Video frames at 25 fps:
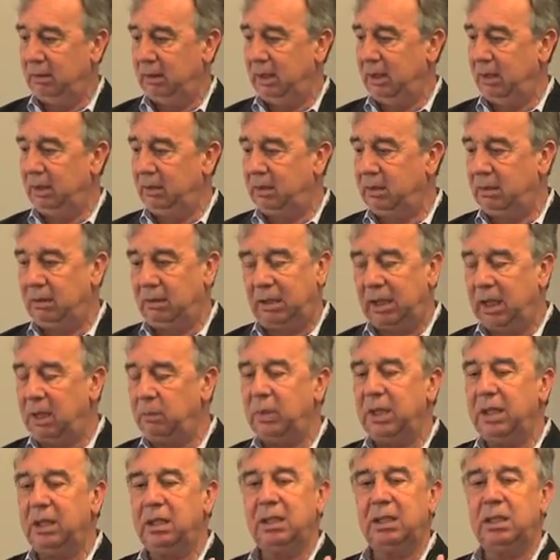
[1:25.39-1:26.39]
uh,
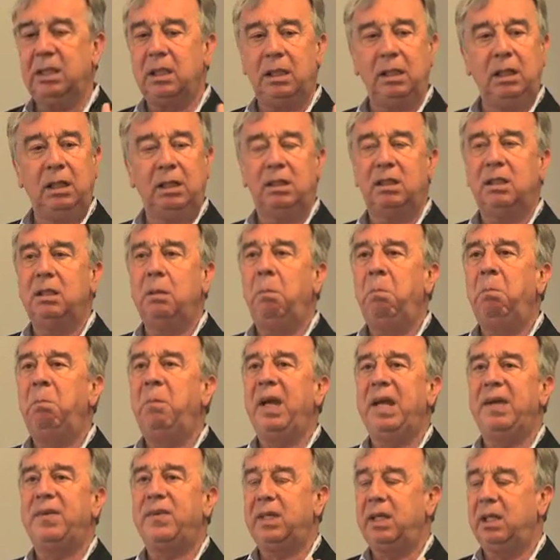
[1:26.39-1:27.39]
diabetes is the
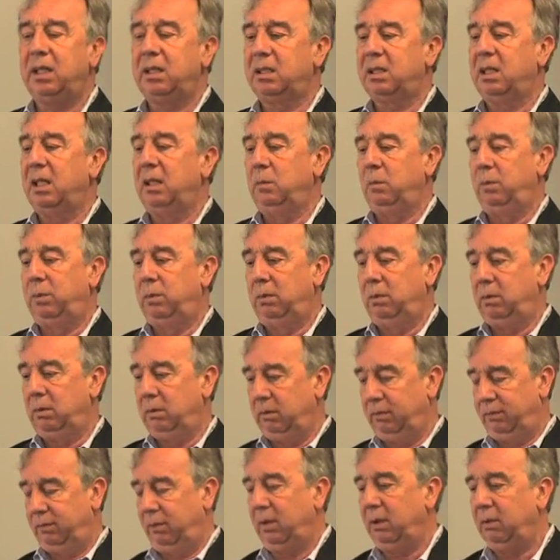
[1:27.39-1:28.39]
best example
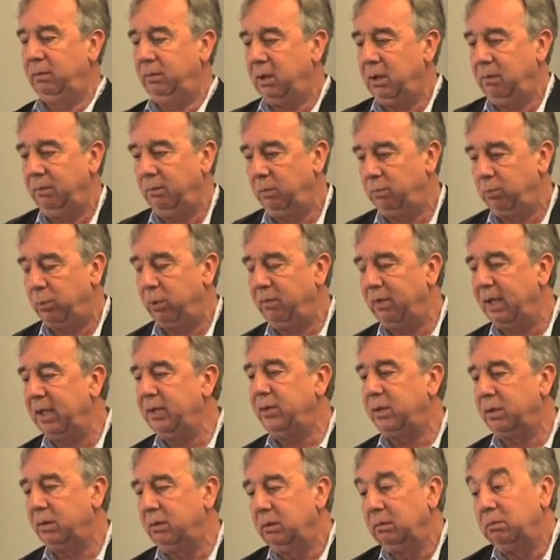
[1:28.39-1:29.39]
of uh,
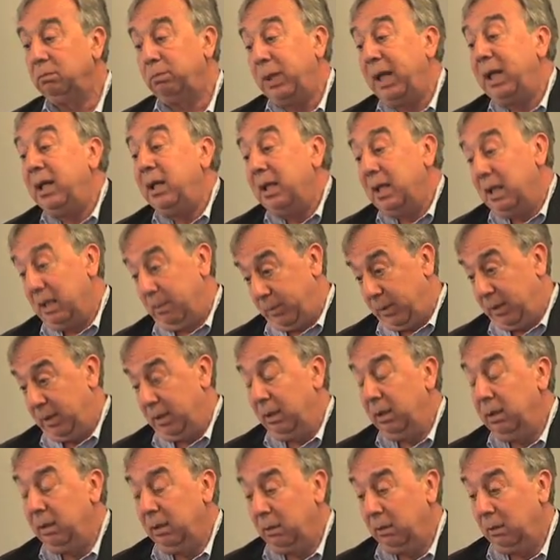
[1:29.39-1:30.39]
prevention paying up
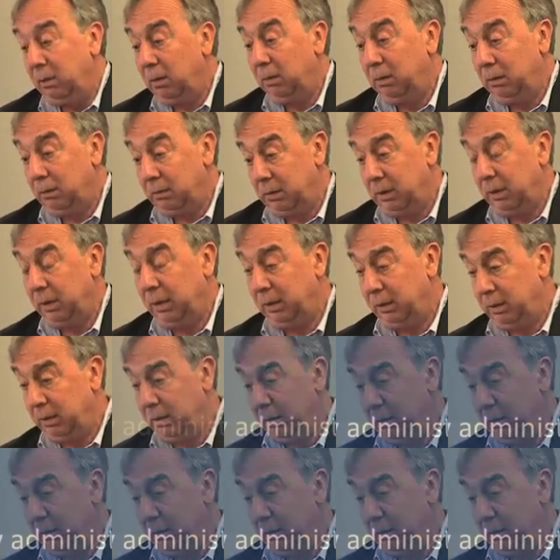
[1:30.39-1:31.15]
in, in the long run.